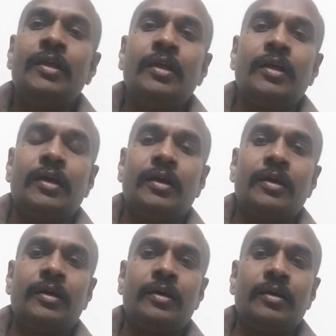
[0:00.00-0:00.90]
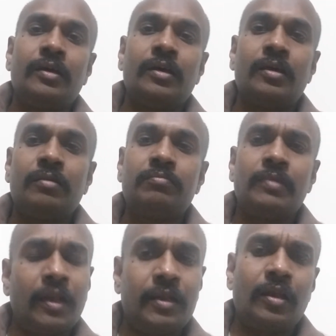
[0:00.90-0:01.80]
There
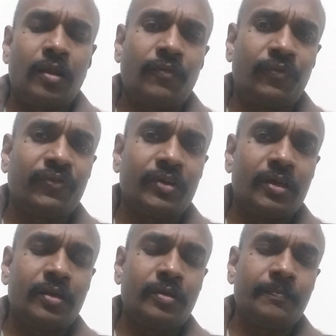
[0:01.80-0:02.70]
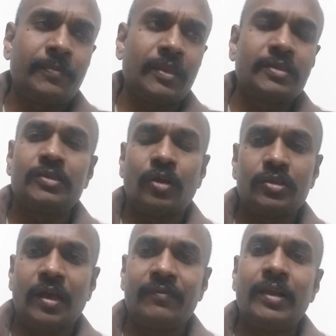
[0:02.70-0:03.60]
are a lot of this is
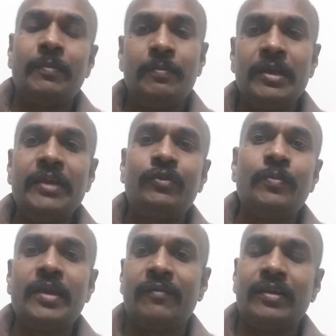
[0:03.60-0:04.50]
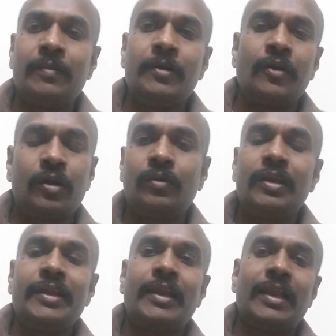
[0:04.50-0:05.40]
also available, believed to be available not
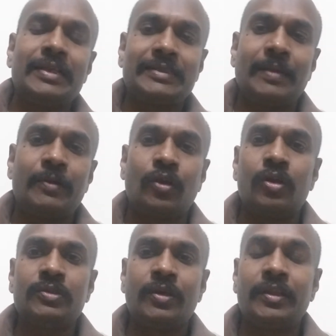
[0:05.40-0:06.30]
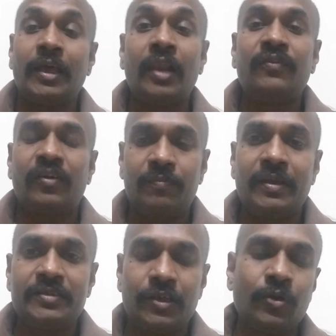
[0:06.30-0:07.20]
only in Alaska but also in the Gulf of
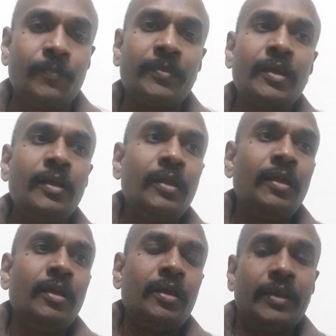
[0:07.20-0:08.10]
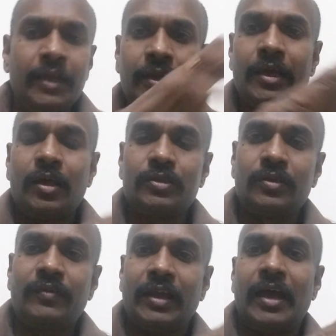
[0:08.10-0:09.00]
Mexico. In India also
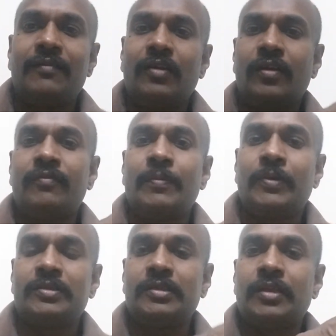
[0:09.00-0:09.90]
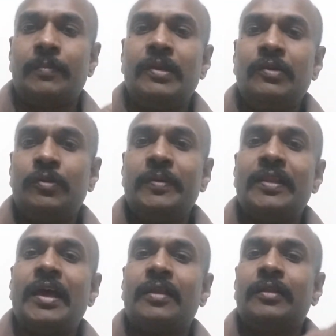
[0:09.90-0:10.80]
we have a lot of deposits are believed to be
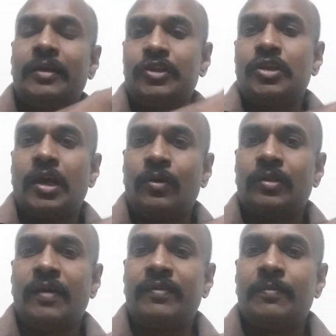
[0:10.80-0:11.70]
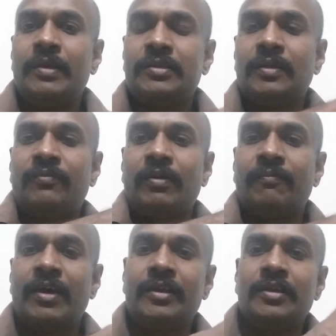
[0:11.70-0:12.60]
there in the Krishna Godavari basin, from
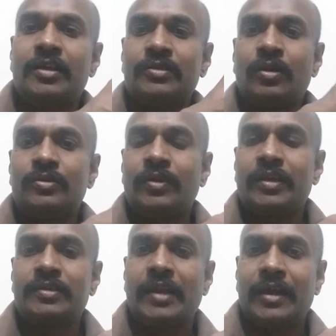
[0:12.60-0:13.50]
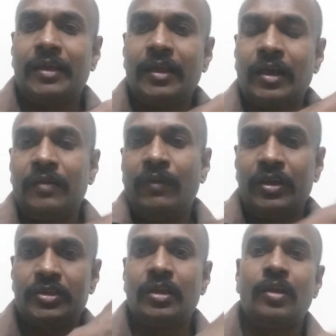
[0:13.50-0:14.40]
where India is also extracting
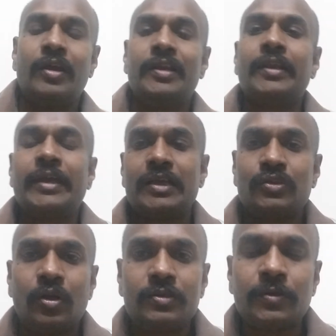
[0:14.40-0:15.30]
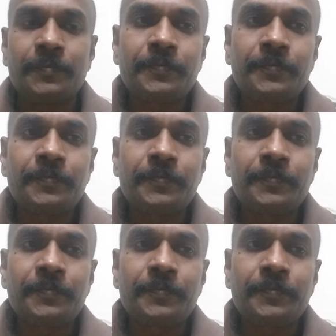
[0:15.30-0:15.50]
conventional oil and gas also.